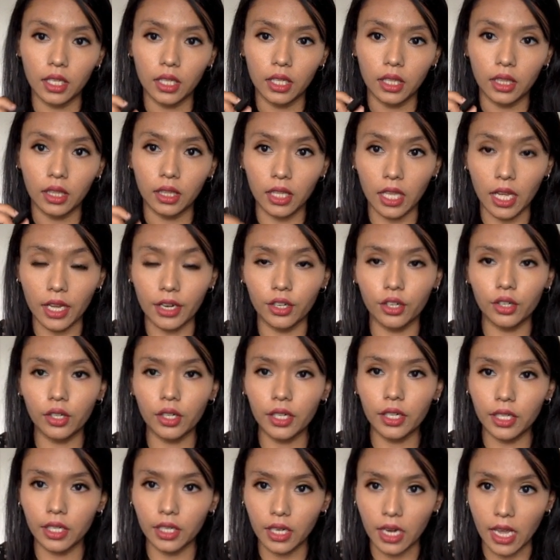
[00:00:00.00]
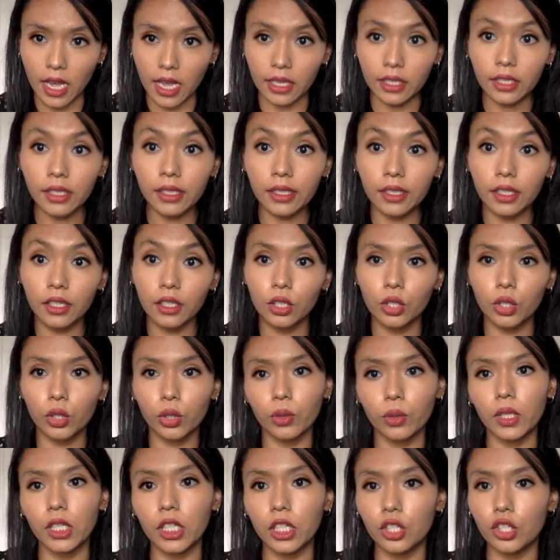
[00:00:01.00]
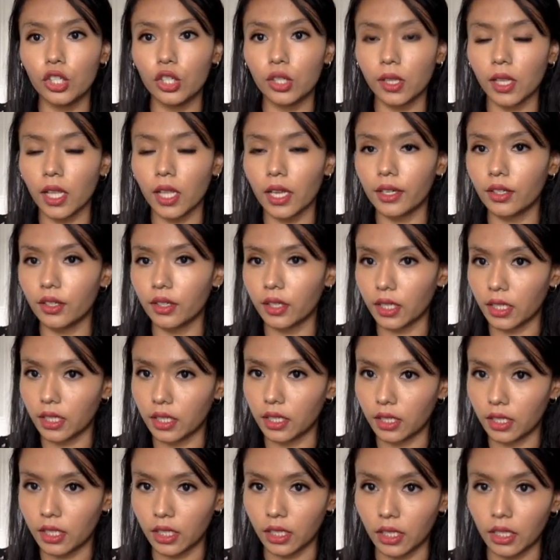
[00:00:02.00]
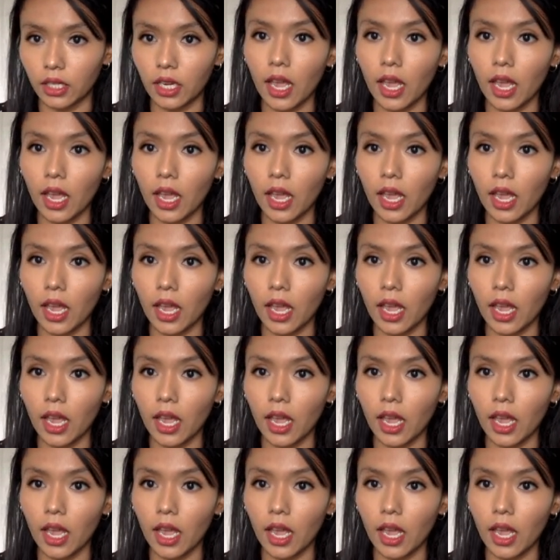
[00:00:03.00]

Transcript: letter in S to each letter in T,